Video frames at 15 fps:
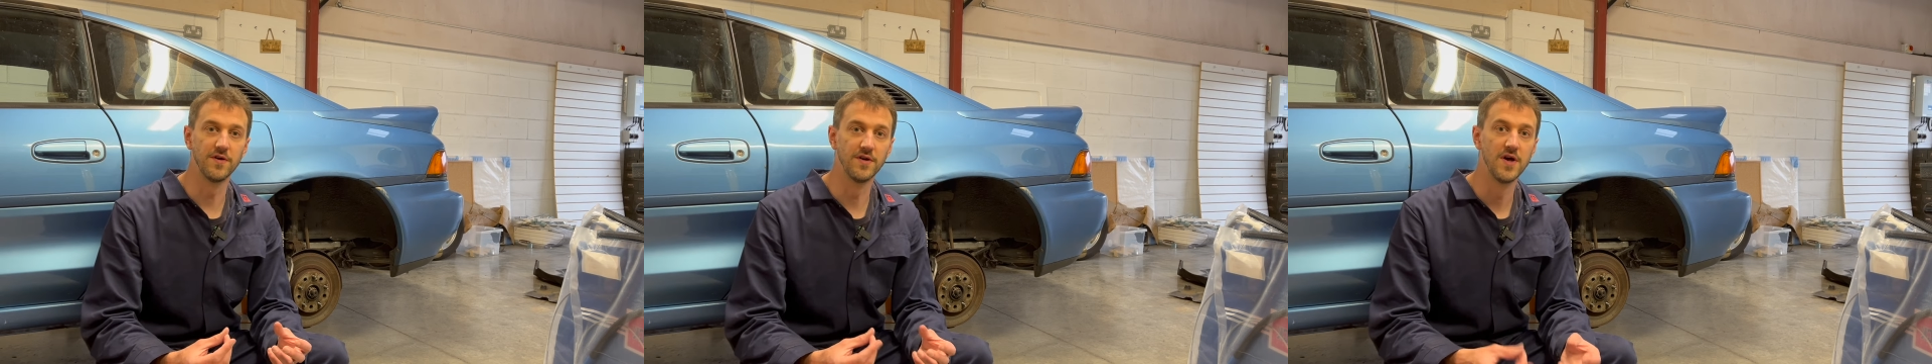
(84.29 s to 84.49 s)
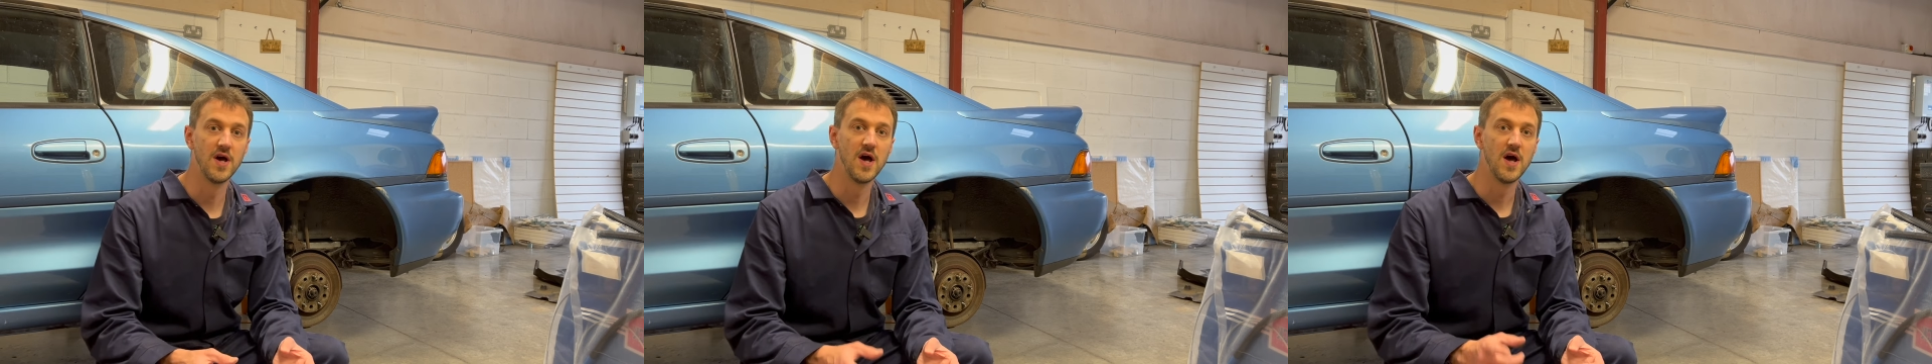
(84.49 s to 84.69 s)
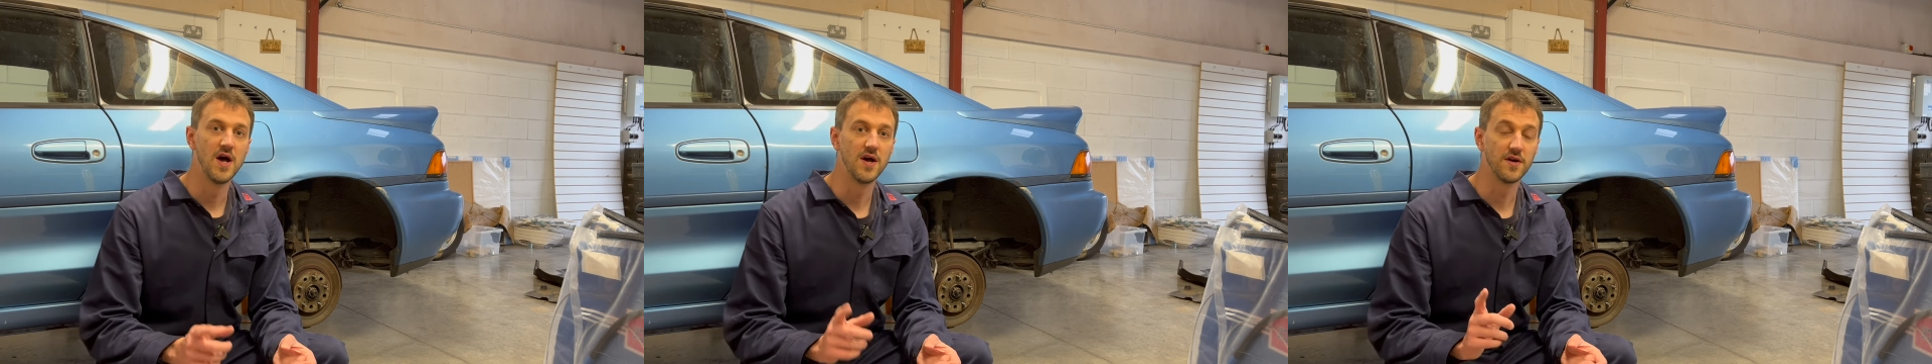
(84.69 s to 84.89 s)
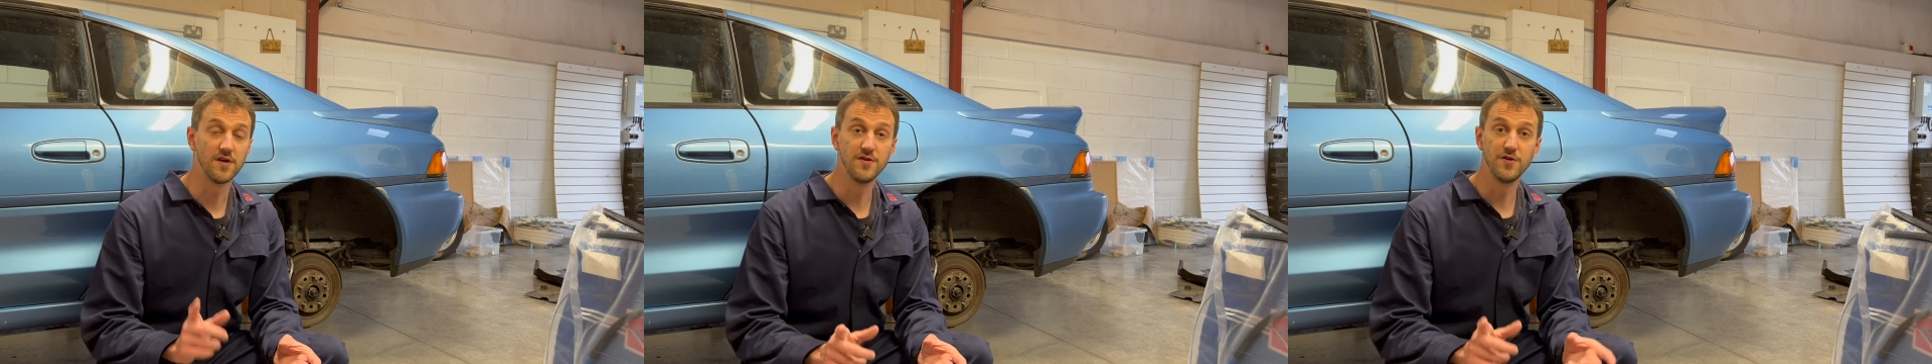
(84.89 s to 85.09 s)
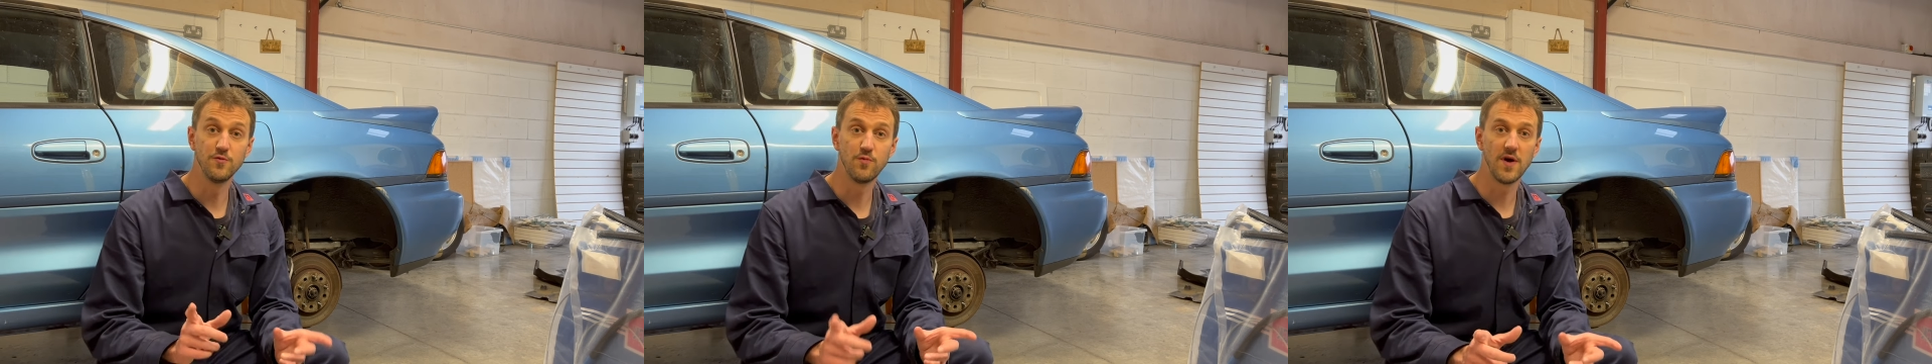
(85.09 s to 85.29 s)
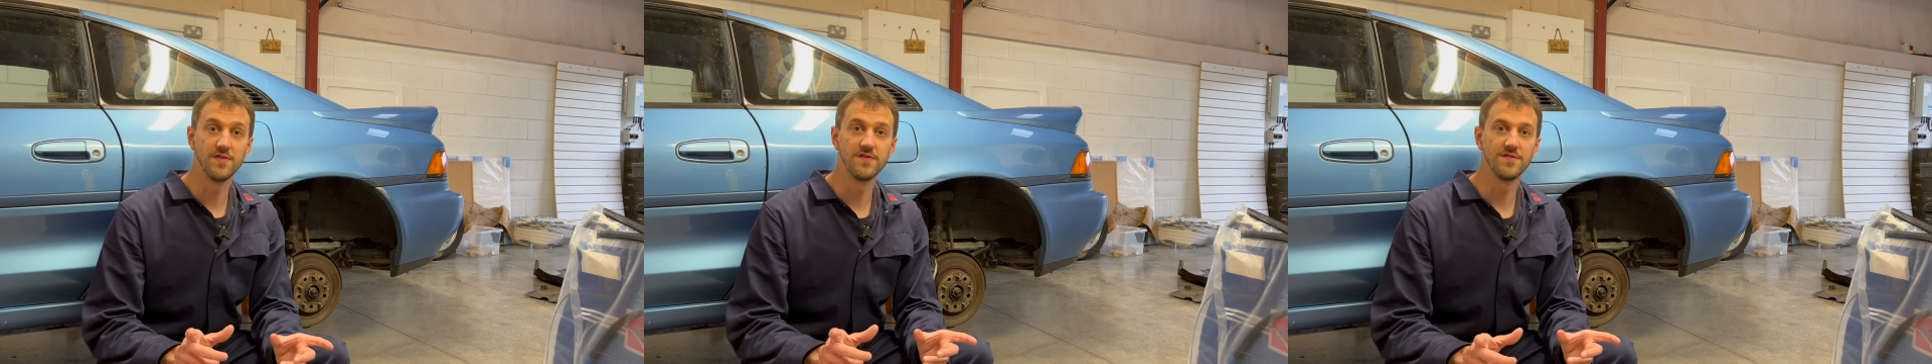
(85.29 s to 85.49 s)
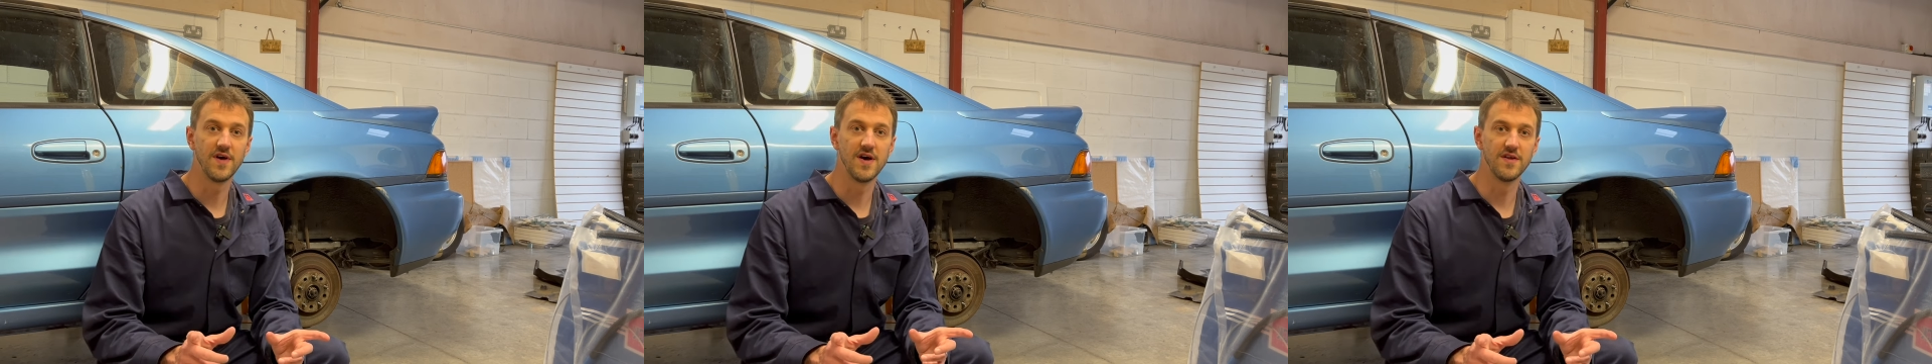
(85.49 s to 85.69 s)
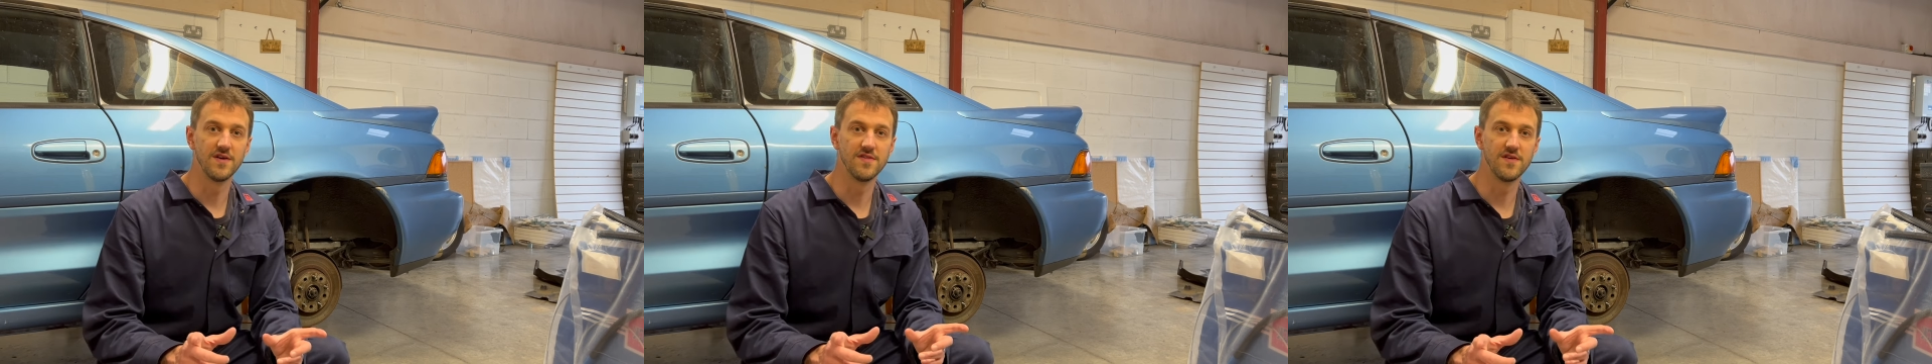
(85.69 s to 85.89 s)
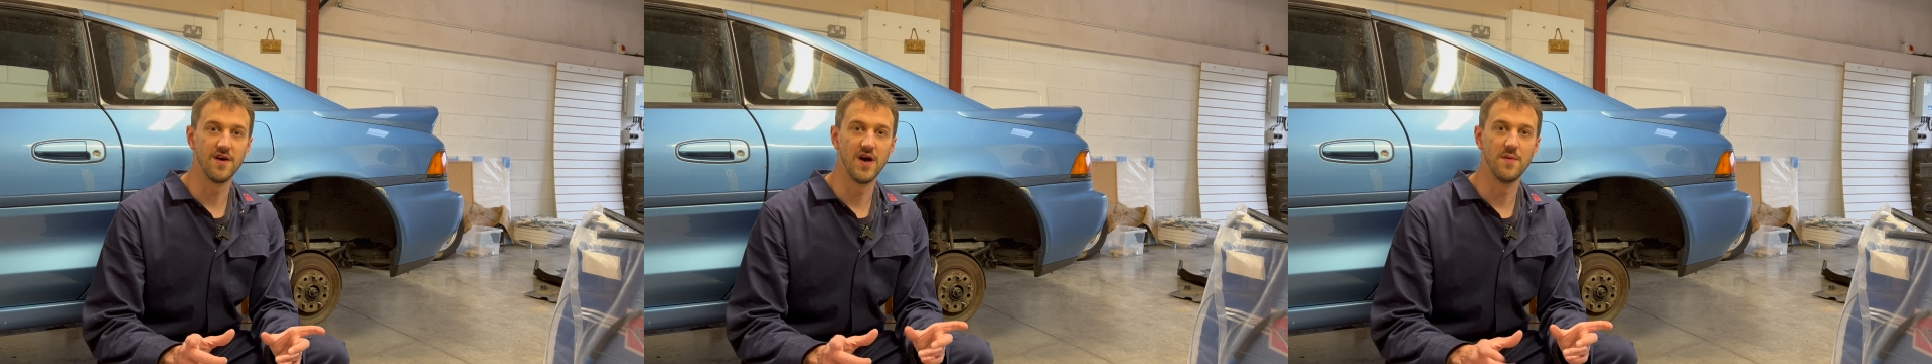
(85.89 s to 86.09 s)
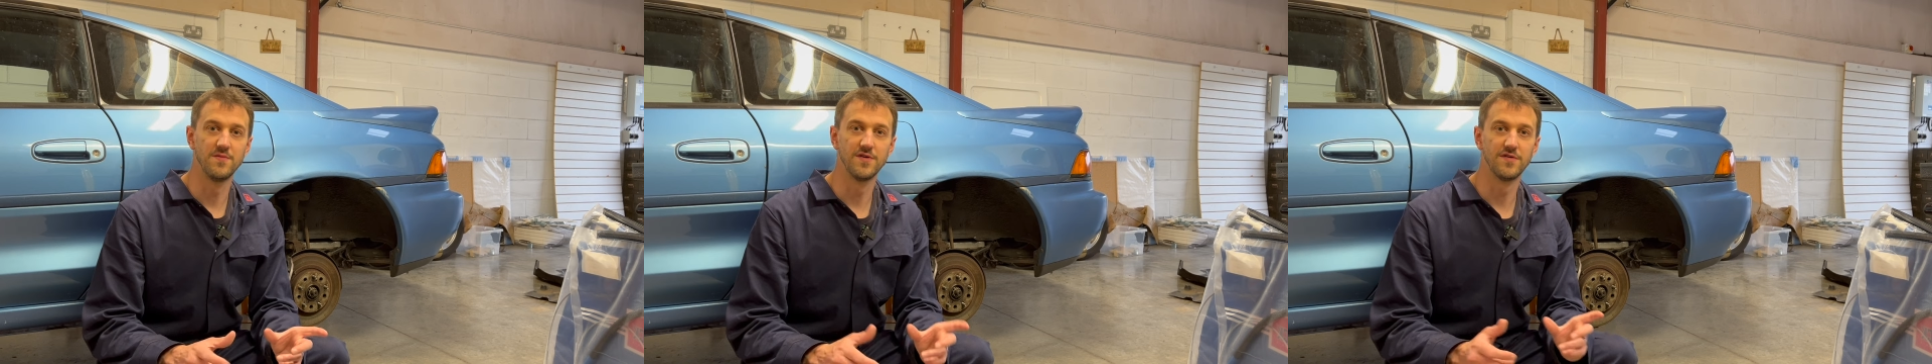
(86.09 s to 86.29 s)
I'm going to do one side at a
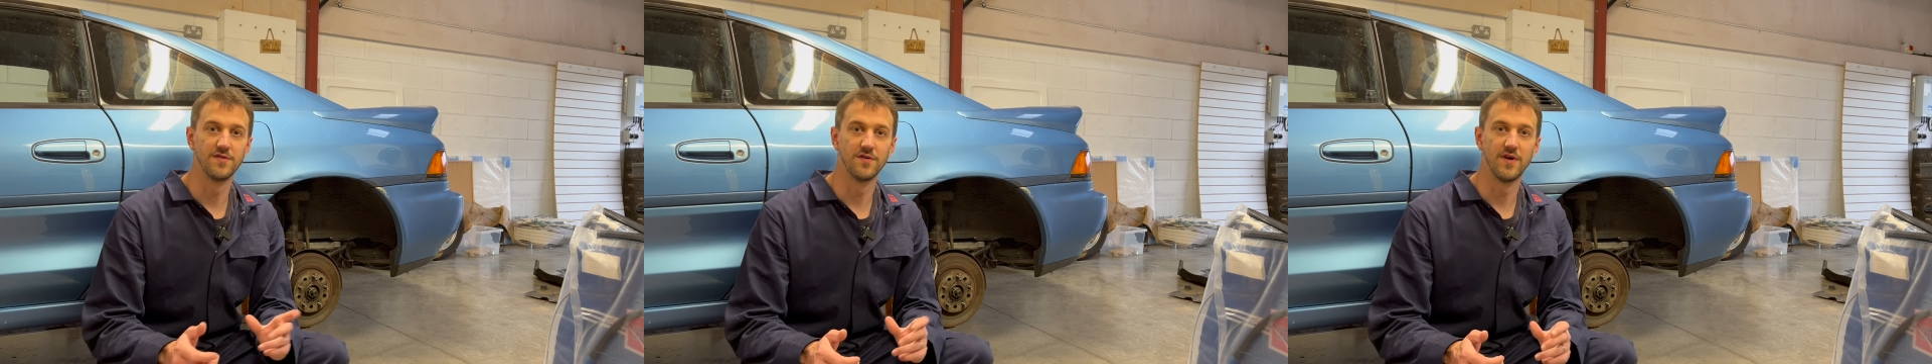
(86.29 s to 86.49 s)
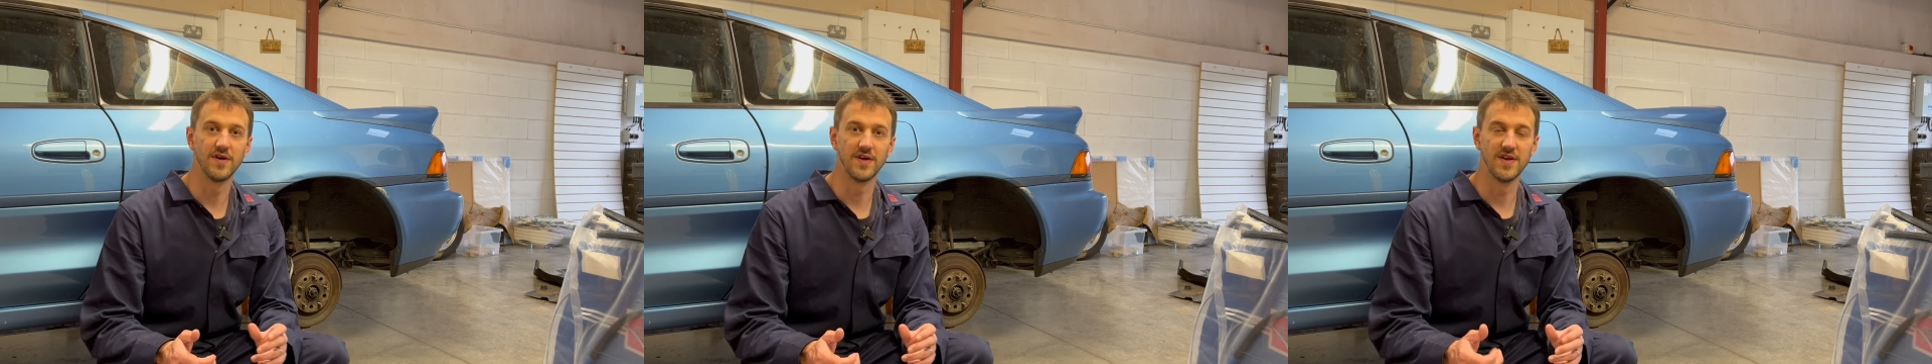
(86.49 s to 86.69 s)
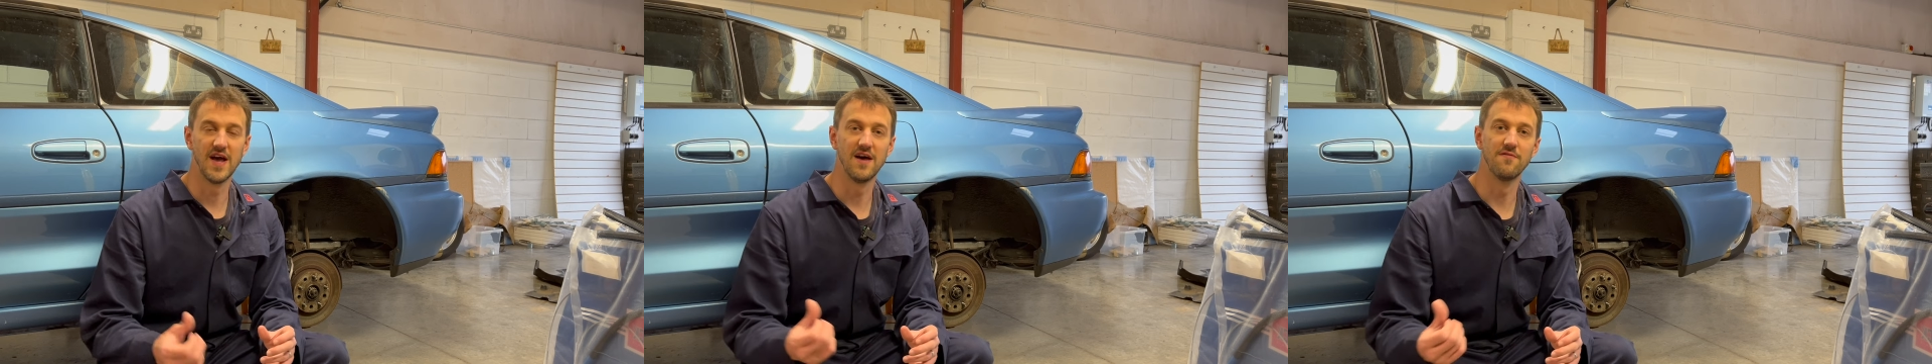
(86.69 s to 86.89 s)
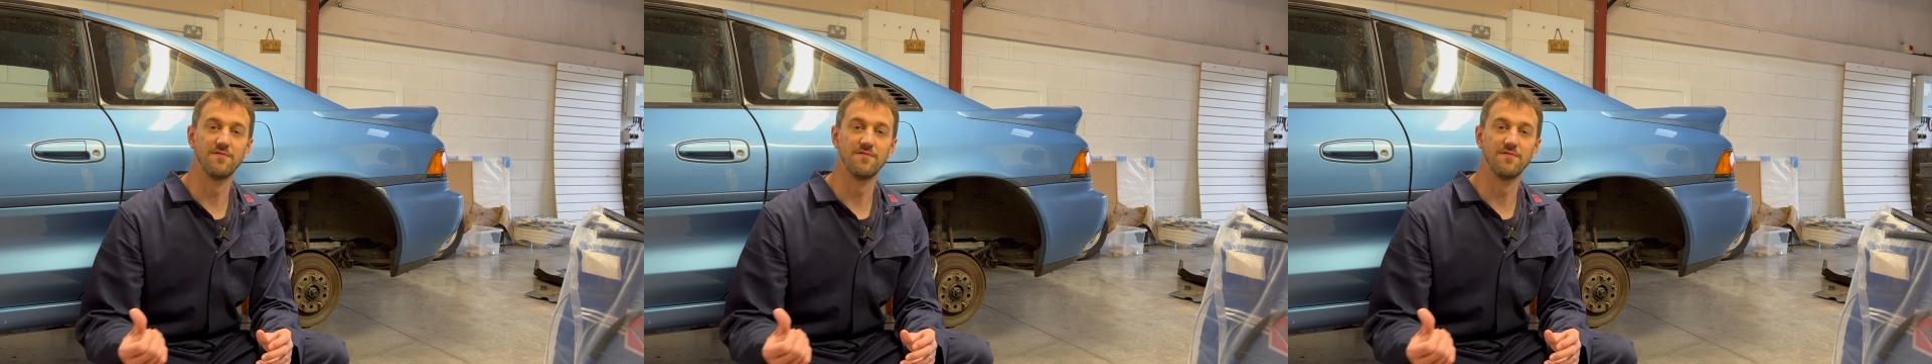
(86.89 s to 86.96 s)
time just so I can have